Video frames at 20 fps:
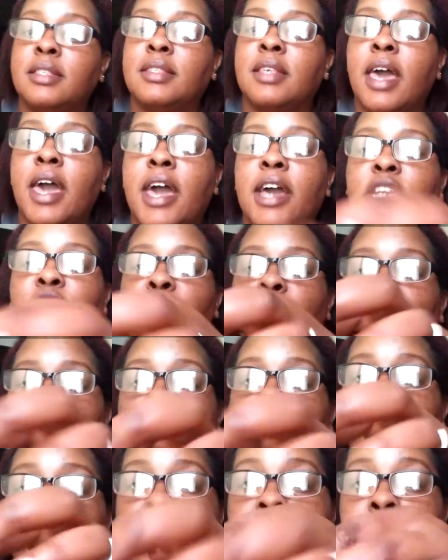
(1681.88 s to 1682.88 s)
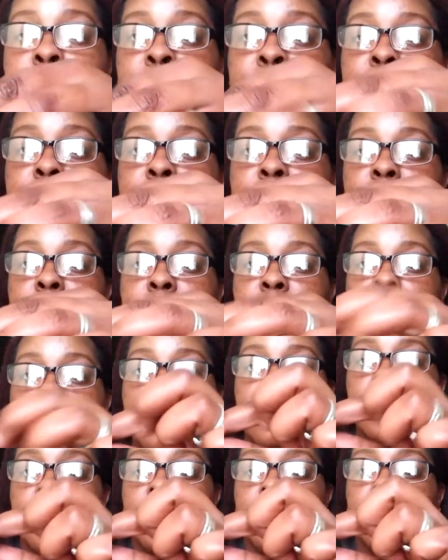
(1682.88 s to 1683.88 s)
is actual fabric
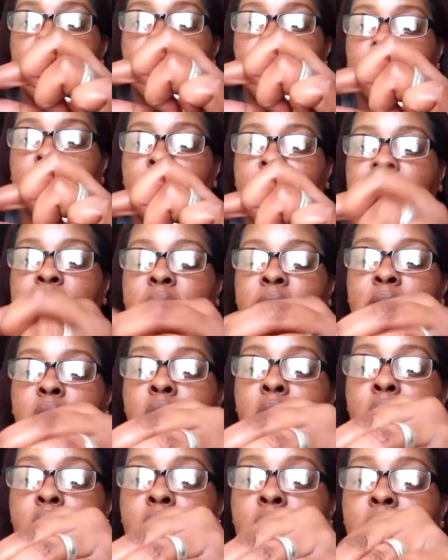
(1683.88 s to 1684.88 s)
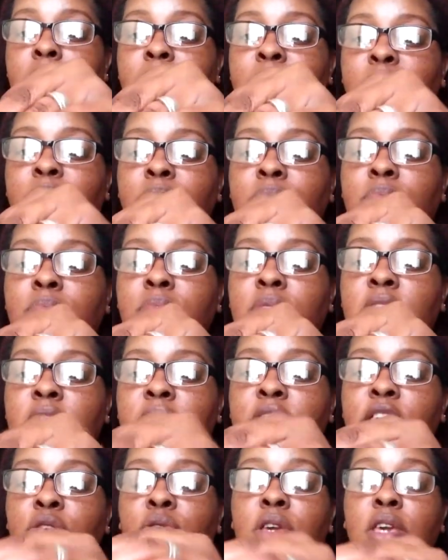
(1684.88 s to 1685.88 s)
uh,
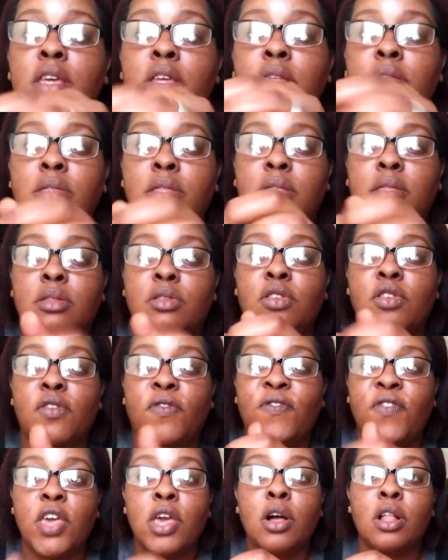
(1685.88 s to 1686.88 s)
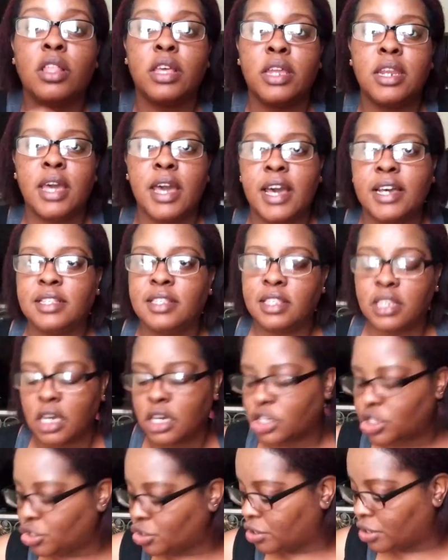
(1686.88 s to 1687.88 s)
that you can feel, and it has
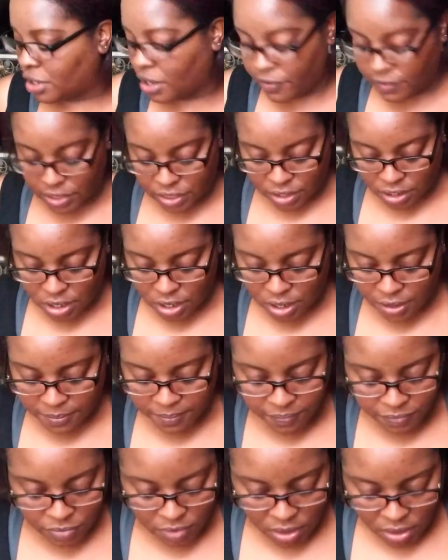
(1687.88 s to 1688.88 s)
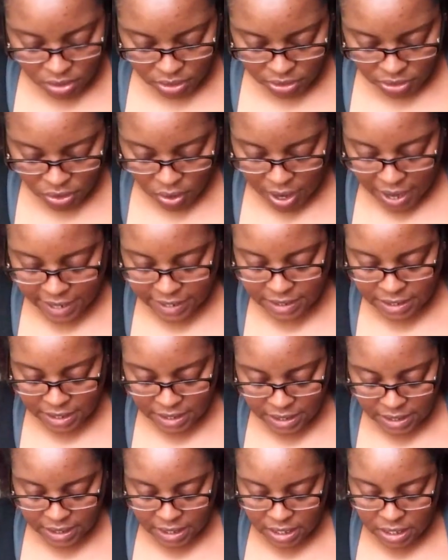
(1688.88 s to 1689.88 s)
texture and everything. So I
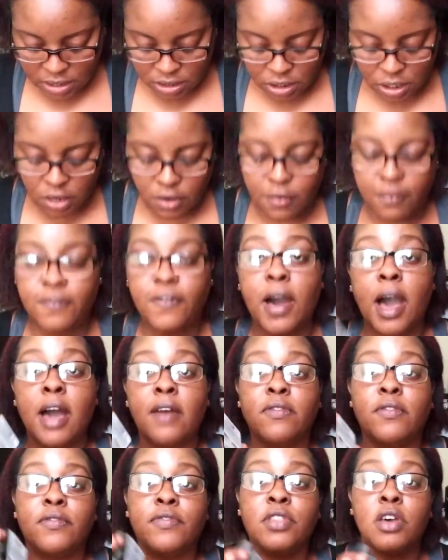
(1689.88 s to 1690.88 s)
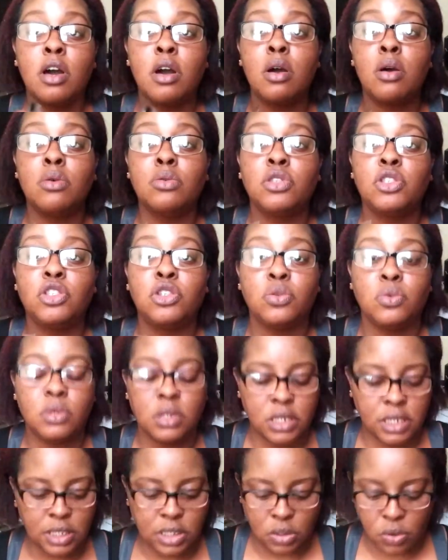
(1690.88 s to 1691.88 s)
did get five of those, two
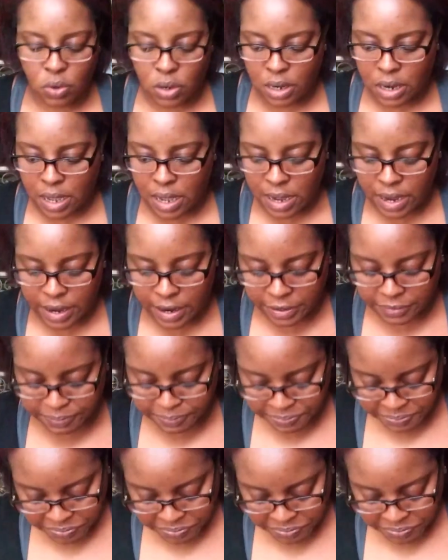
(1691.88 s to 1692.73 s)
list online.